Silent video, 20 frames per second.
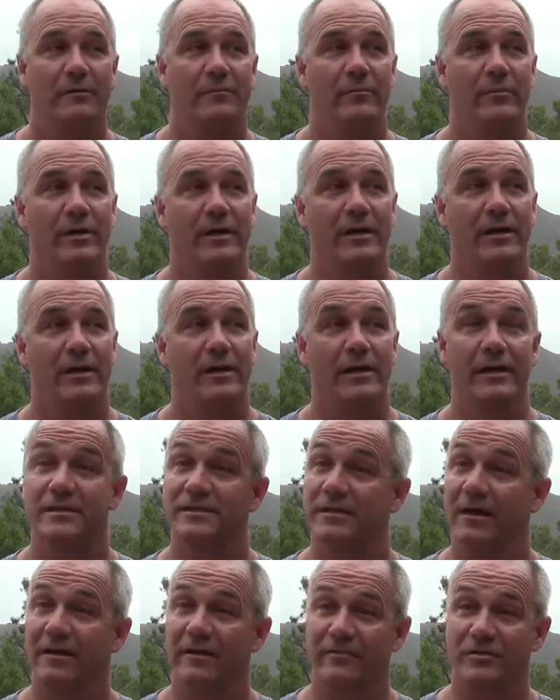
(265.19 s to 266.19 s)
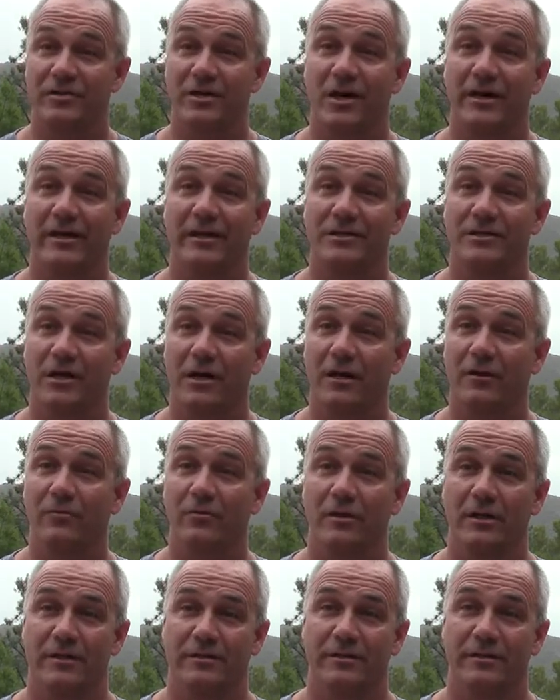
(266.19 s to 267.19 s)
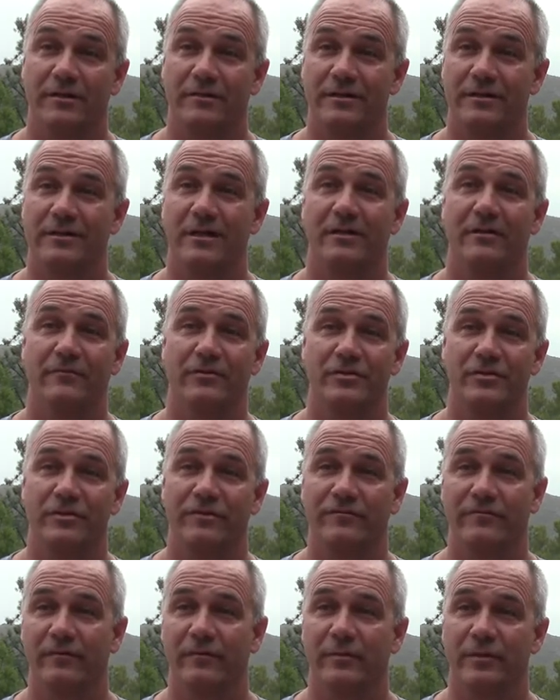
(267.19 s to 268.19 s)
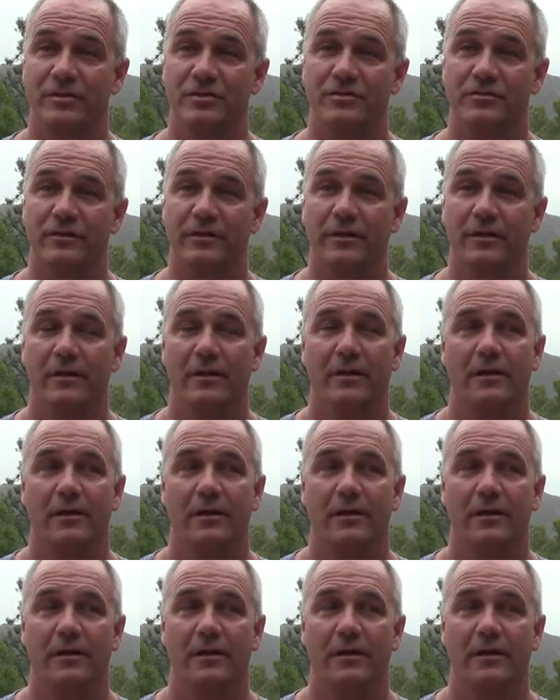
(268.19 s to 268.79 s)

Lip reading: but it's kind of a dog-eat-dog world out there in the television and film industry.